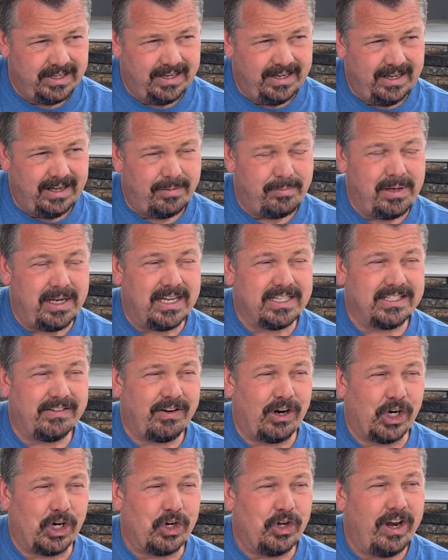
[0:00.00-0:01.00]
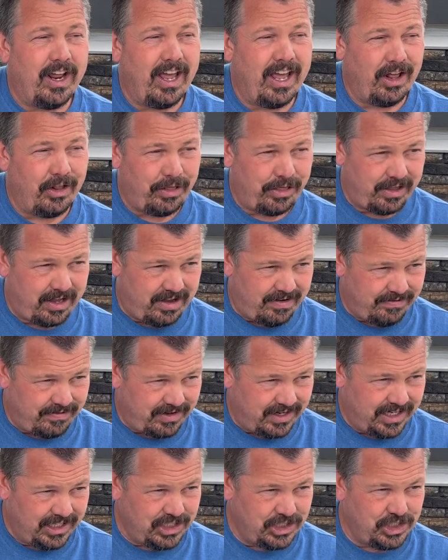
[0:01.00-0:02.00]
And because of our good health
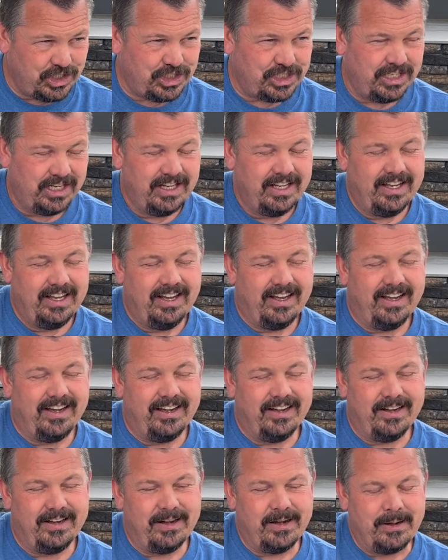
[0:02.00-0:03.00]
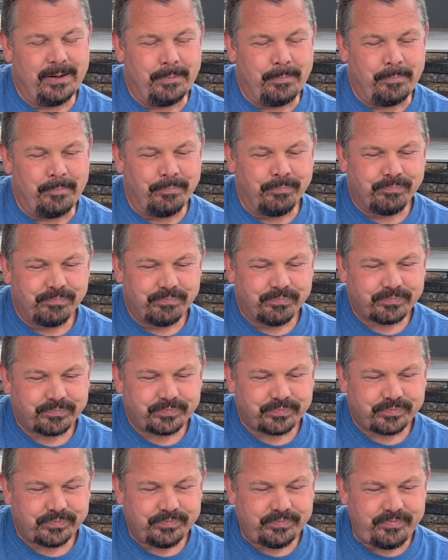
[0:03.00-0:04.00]
coverage,
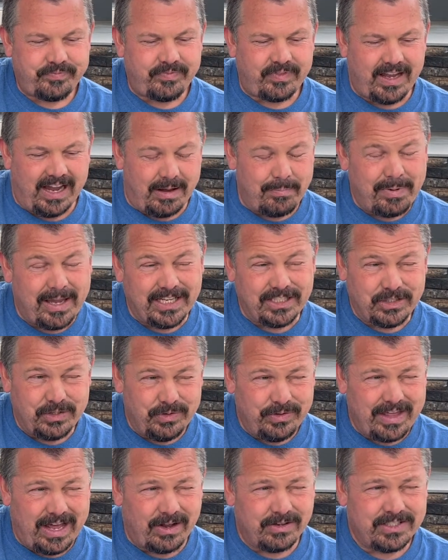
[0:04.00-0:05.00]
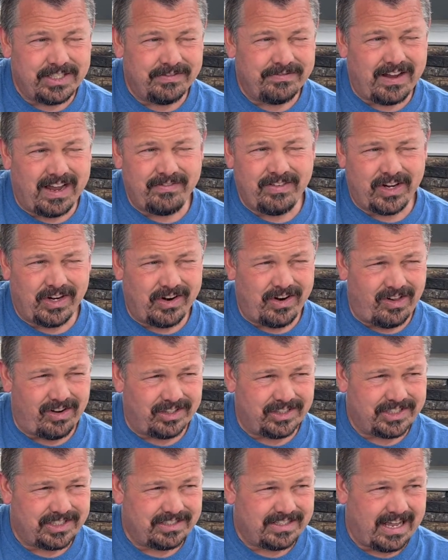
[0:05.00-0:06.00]
I paid
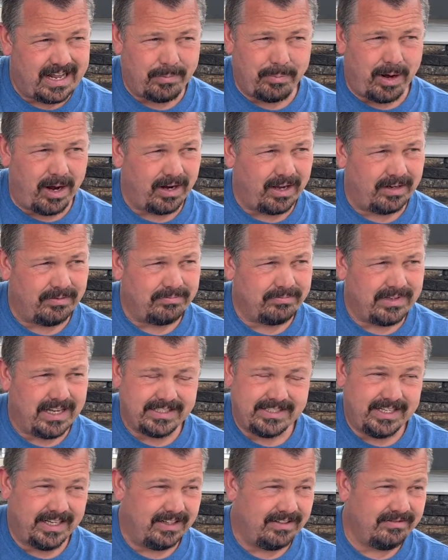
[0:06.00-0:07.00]
$2,500 out of pocket. That's it.